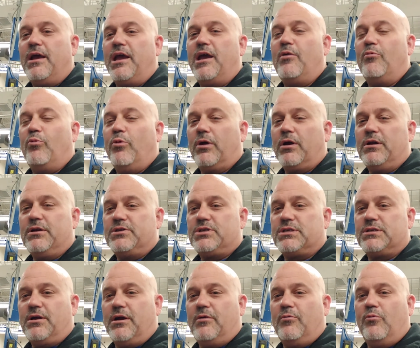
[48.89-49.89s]
and we're going to
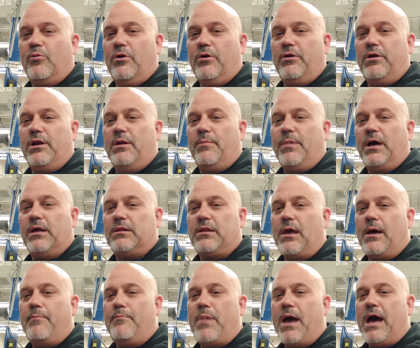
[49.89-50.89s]
start worrying about
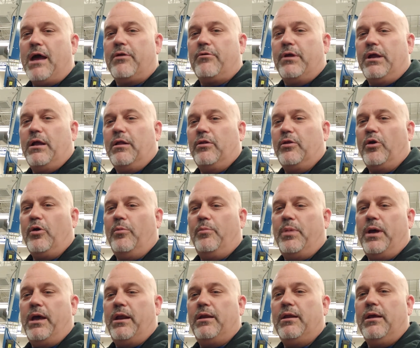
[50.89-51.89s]
that battery a little
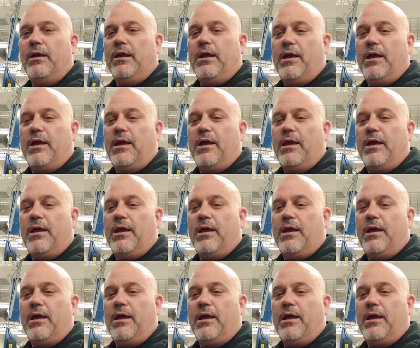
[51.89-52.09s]
bit